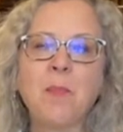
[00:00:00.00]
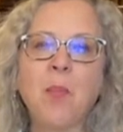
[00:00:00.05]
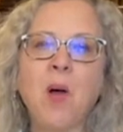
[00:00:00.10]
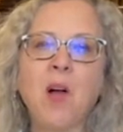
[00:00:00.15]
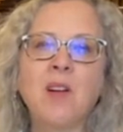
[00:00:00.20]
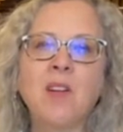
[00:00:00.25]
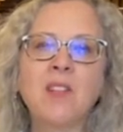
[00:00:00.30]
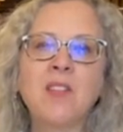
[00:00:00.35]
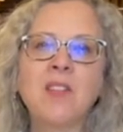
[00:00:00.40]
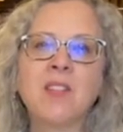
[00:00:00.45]

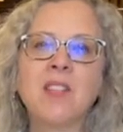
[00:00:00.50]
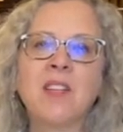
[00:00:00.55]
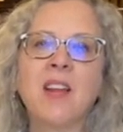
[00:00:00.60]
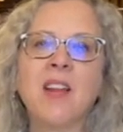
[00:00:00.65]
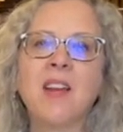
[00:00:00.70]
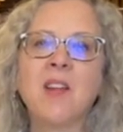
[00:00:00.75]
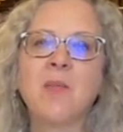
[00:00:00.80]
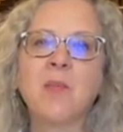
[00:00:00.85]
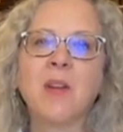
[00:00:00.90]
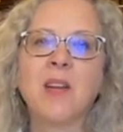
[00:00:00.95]
Paul's and
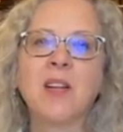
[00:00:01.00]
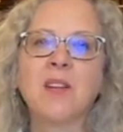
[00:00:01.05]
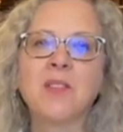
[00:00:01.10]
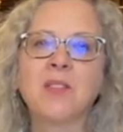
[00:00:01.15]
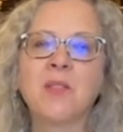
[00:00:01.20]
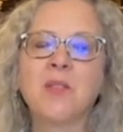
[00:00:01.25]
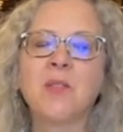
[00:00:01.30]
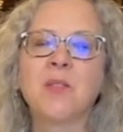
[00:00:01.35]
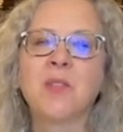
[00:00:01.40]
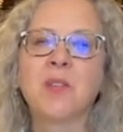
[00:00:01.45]
anyone else
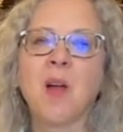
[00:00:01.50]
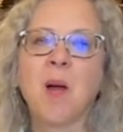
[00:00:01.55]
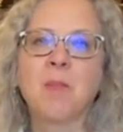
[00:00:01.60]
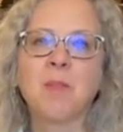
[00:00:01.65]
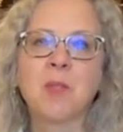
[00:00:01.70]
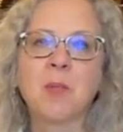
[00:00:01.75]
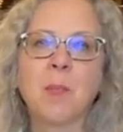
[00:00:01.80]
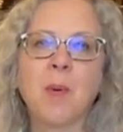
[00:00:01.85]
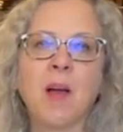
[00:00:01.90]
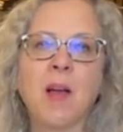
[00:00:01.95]
who
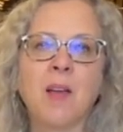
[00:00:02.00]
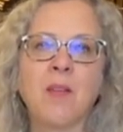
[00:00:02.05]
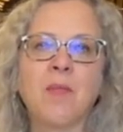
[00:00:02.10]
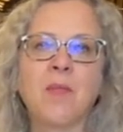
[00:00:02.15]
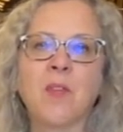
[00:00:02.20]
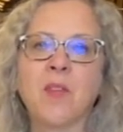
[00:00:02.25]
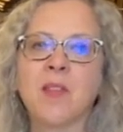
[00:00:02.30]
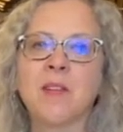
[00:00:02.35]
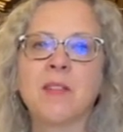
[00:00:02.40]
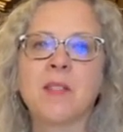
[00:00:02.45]
stops by
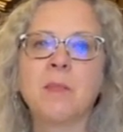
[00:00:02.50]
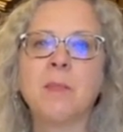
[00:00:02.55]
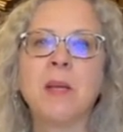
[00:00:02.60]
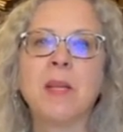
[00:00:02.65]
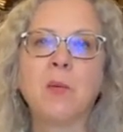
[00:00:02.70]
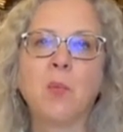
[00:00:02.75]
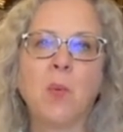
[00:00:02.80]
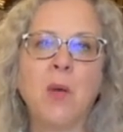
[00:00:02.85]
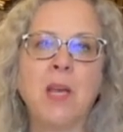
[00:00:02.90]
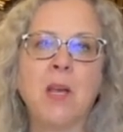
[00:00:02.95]
for this
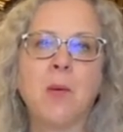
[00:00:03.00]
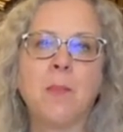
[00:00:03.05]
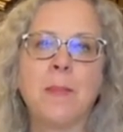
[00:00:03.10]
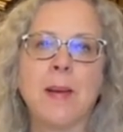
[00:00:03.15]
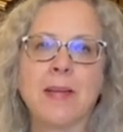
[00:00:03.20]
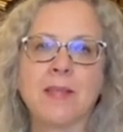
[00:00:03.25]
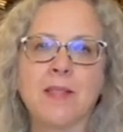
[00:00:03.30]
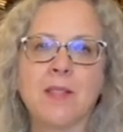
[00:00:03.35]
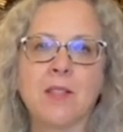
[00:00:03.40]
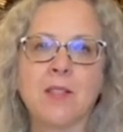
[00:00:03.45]
midweek
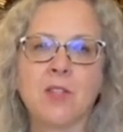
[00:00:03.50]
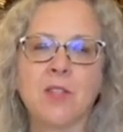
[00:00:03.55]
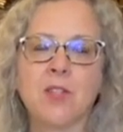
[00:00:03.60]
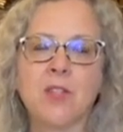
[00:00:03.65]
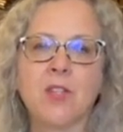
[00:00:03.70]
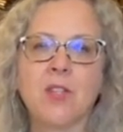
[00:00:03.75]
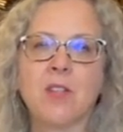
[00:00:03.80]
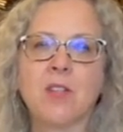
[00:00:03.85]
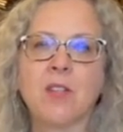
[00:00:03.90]
message.